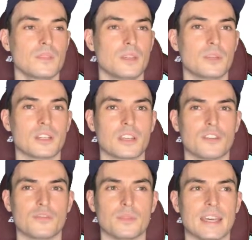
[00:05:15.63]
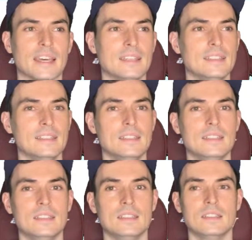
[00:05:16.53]
And we're going to go from there.
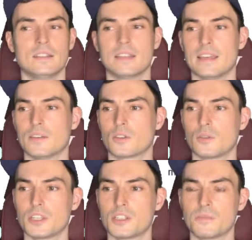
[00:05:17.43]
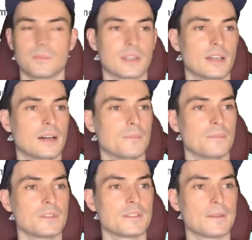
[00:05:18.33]
Now, the question
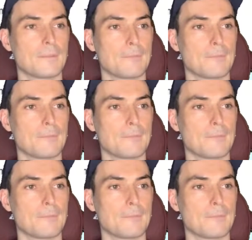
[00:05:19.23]
becomes...